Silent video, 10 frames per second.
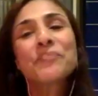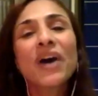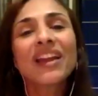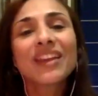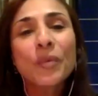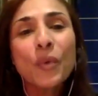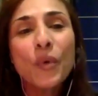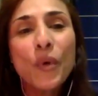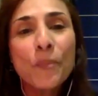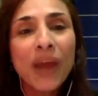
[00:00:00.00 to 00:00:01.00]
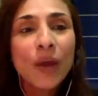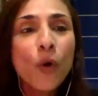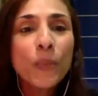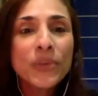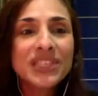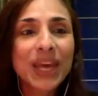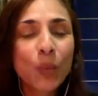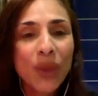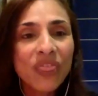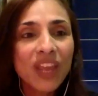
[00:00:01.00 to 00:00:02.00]
But my hope is that
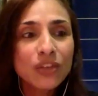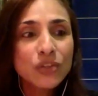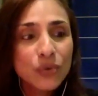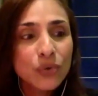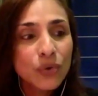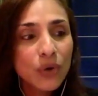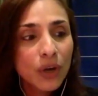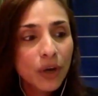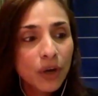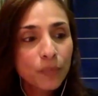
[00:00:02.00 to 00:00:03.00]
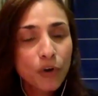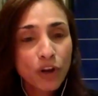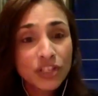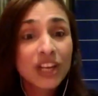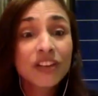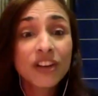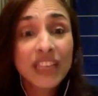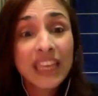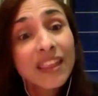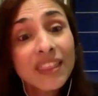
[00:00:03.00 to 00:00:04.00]
when they do Project
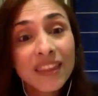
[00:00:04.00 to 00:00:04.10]
Rangit,